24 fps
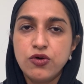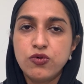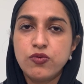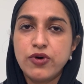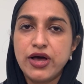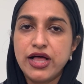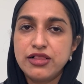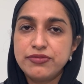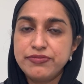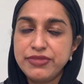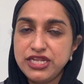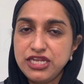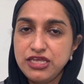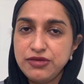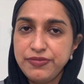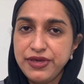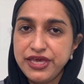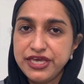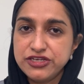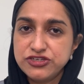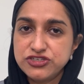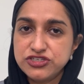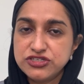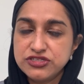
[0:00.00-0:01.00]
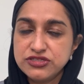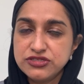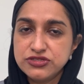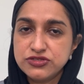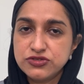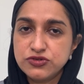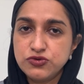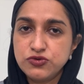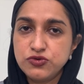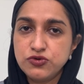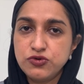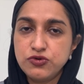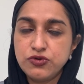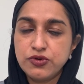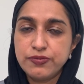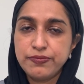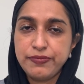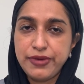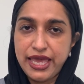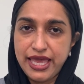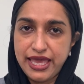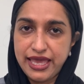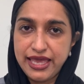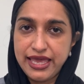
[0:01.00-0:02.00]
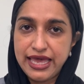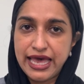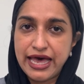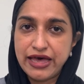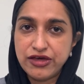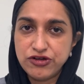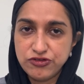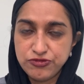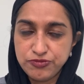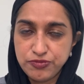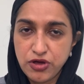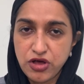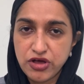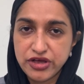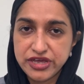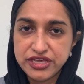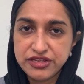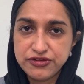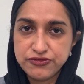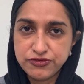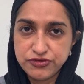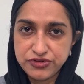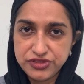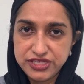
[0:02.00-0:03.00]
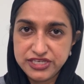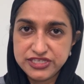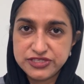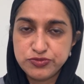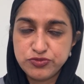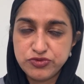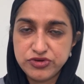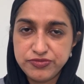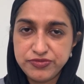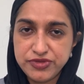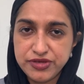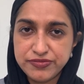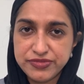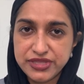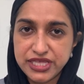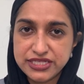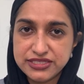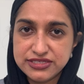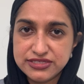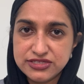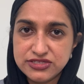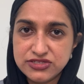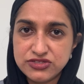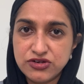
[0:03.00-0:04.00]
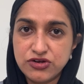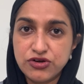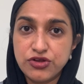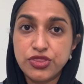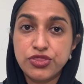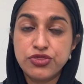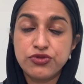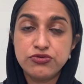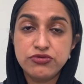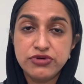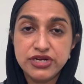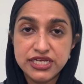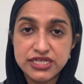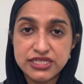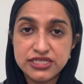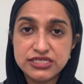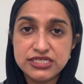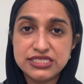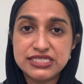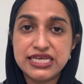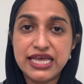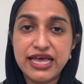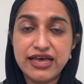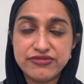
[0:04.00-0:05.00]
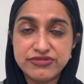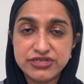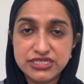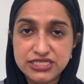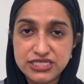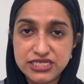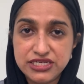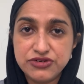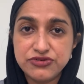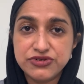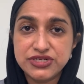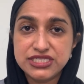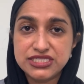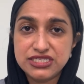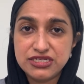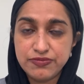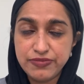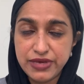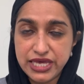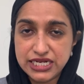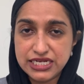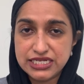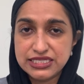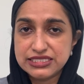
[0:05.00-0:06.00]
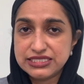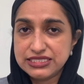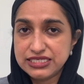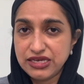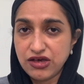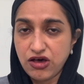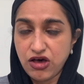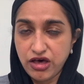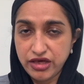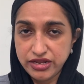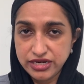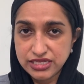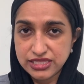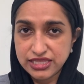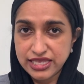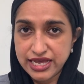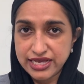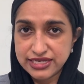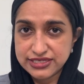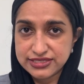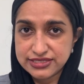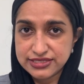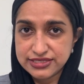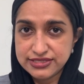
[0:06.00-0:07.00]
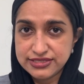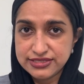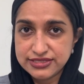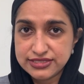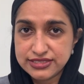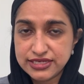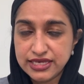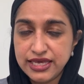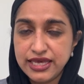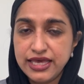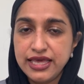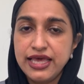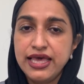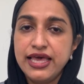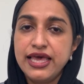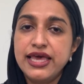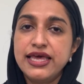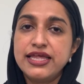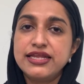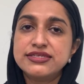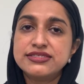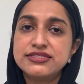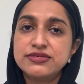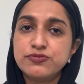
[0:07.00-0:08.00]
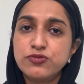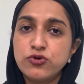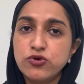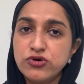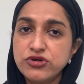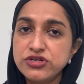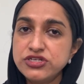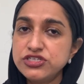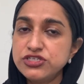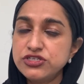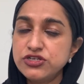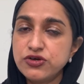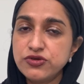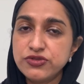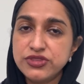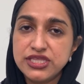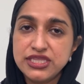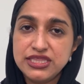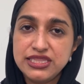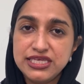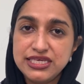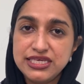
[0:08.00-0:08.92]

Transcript: While many patients who pay out of pocket for these premium lenses are thrilled to have a decreased dependency on glasses, it is important to note that